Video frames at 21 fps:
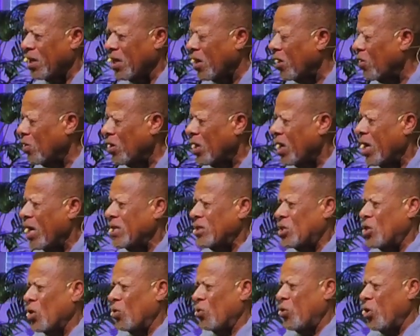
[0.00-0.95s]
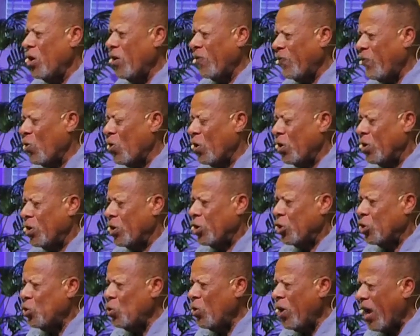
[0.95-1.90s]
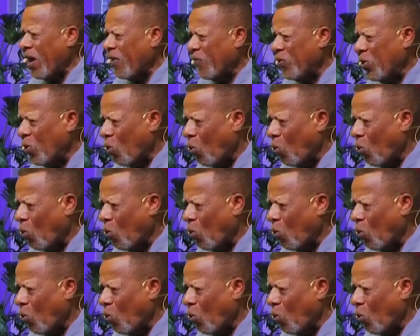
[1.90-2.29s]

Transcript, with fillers: you know, so therefore, you have the